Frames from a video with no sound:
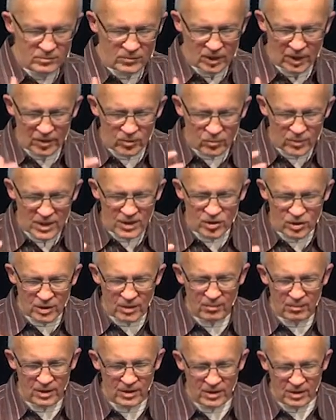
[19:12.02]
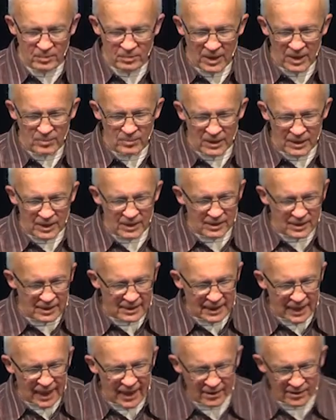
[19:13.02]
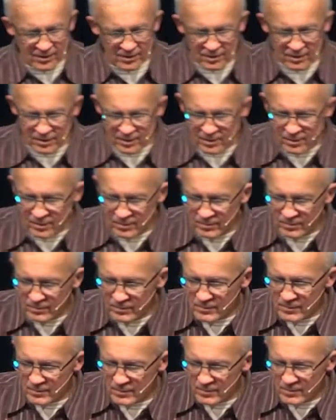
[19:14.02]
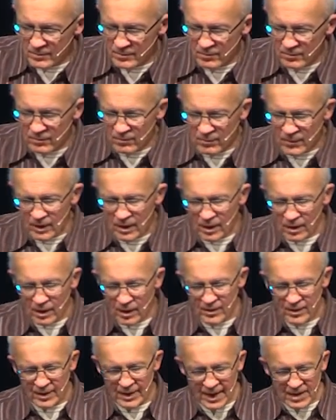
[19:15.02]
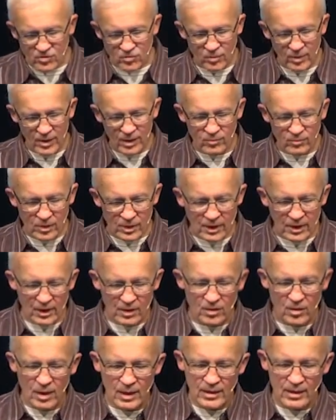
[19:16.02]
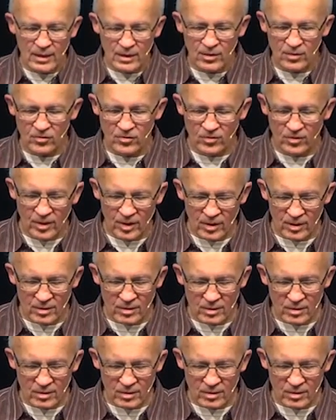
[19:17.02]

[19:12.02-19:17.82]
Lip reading: Otherwise, you get monthly paymented to death. The last one I want to hit on is I